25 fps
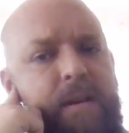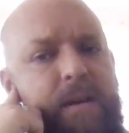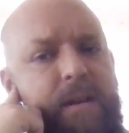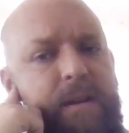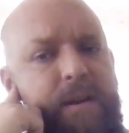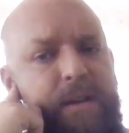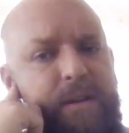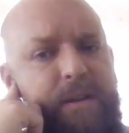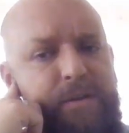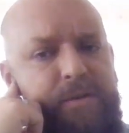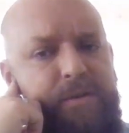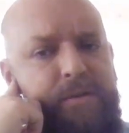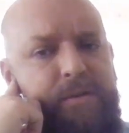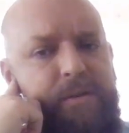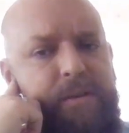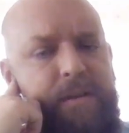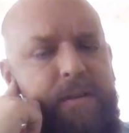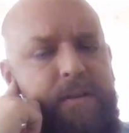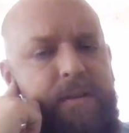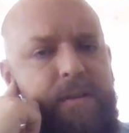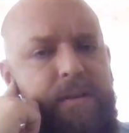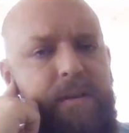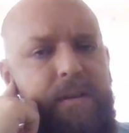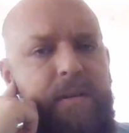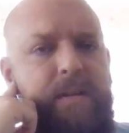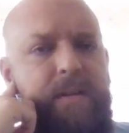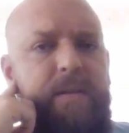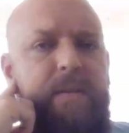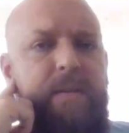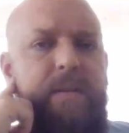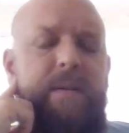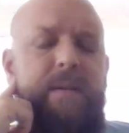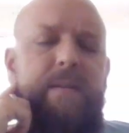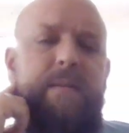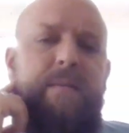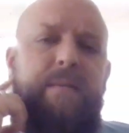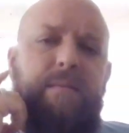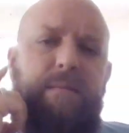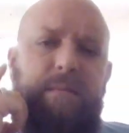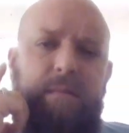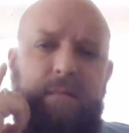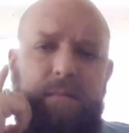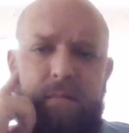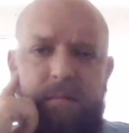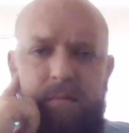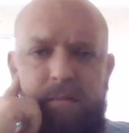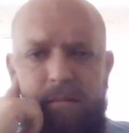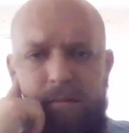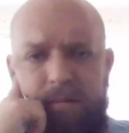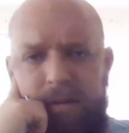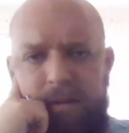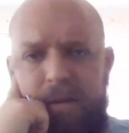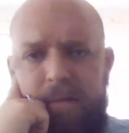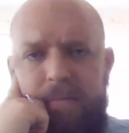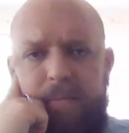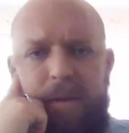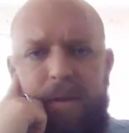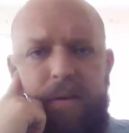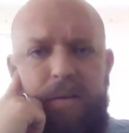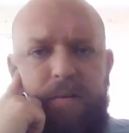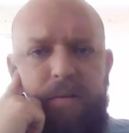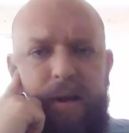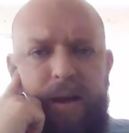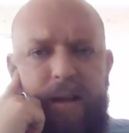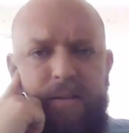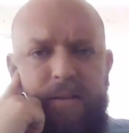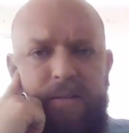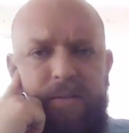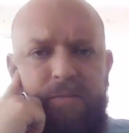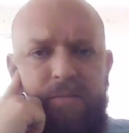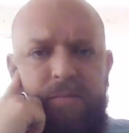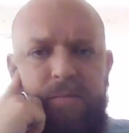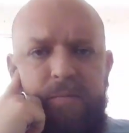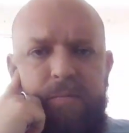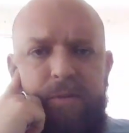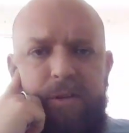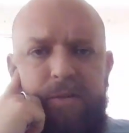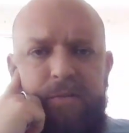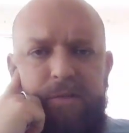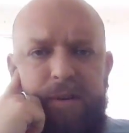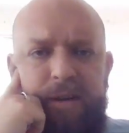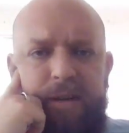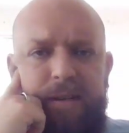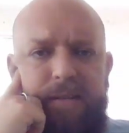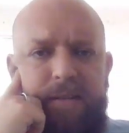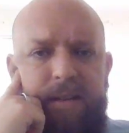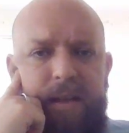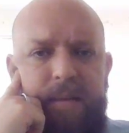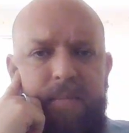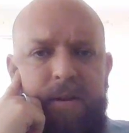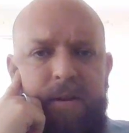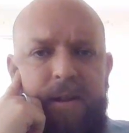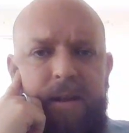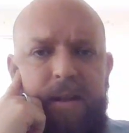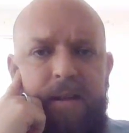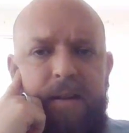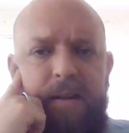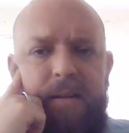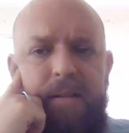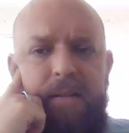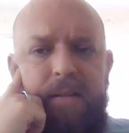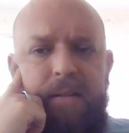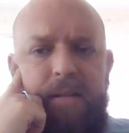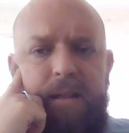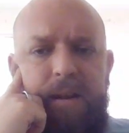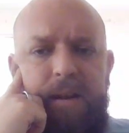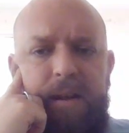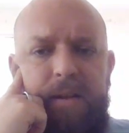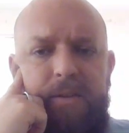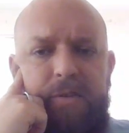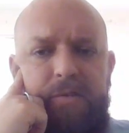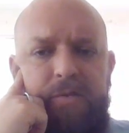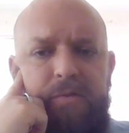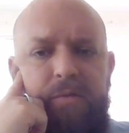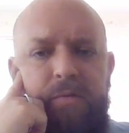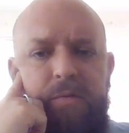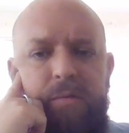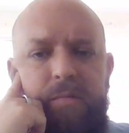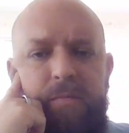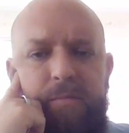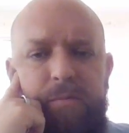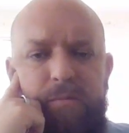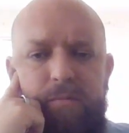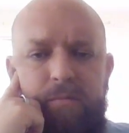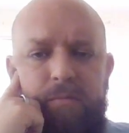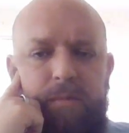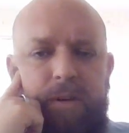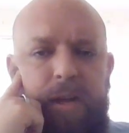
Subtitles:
Initially, the amino acid will be transaminated and the